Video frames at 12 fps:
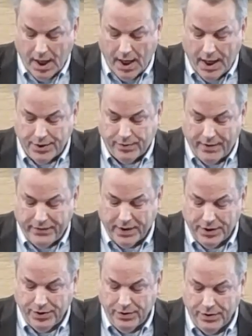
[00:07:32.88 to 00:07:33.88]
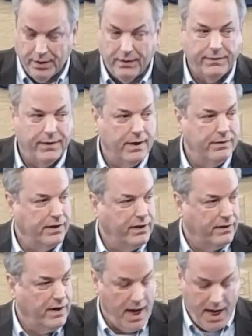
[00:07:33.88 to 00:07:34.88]
As Reverend Susan Frederick
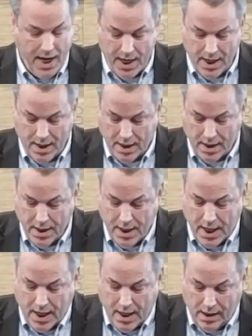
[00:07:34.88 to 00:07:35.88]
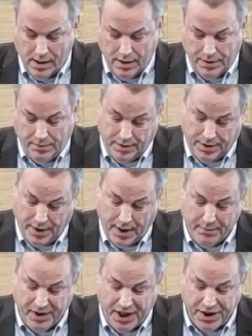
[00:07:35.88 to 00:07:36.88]
Gray, our
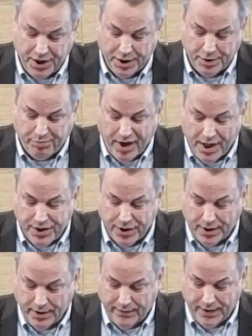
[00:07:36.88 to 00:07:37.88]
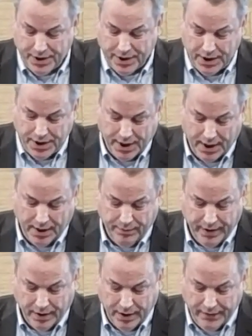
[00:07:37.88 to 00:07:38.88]
denomination's president, recently said,
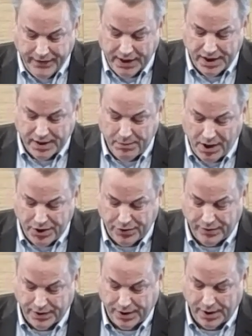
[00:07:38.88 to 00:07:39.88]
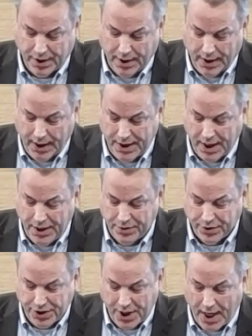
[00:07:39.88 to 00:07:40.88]
we are living in tumultuous and
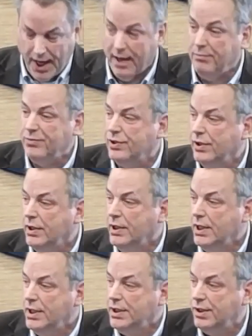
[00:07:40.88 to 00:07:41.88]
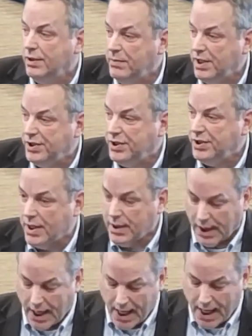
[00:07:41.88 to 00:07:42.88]
dangerous times. So much is on the
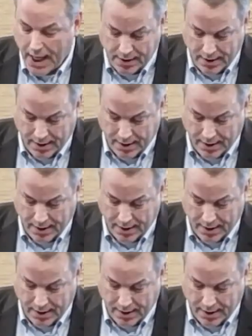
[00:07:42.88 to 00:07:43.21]
line.